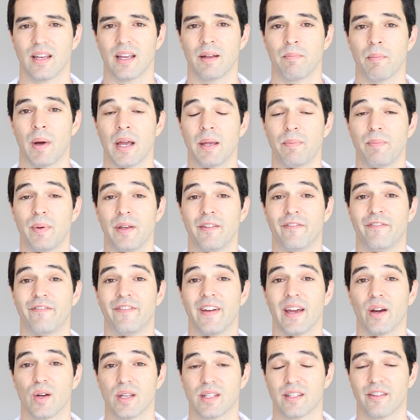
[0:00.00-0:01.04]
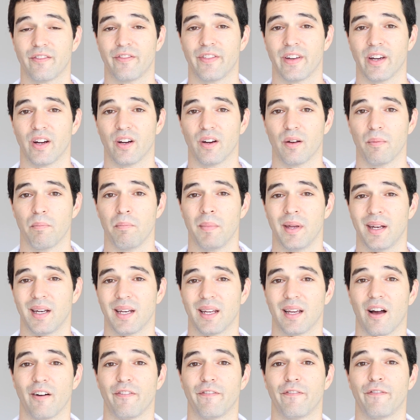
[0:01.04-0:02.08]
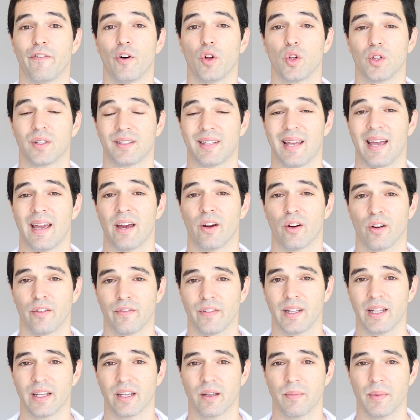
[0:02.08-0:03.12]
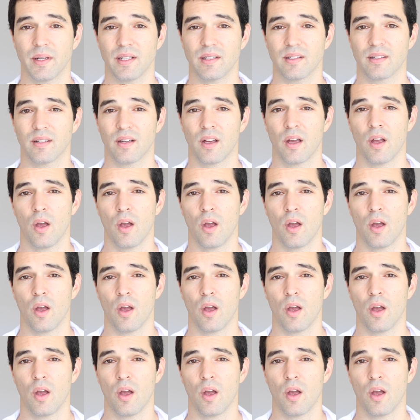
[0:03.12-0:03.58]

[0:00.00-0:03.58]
It might be very severe, meaning a full tear of a ligament,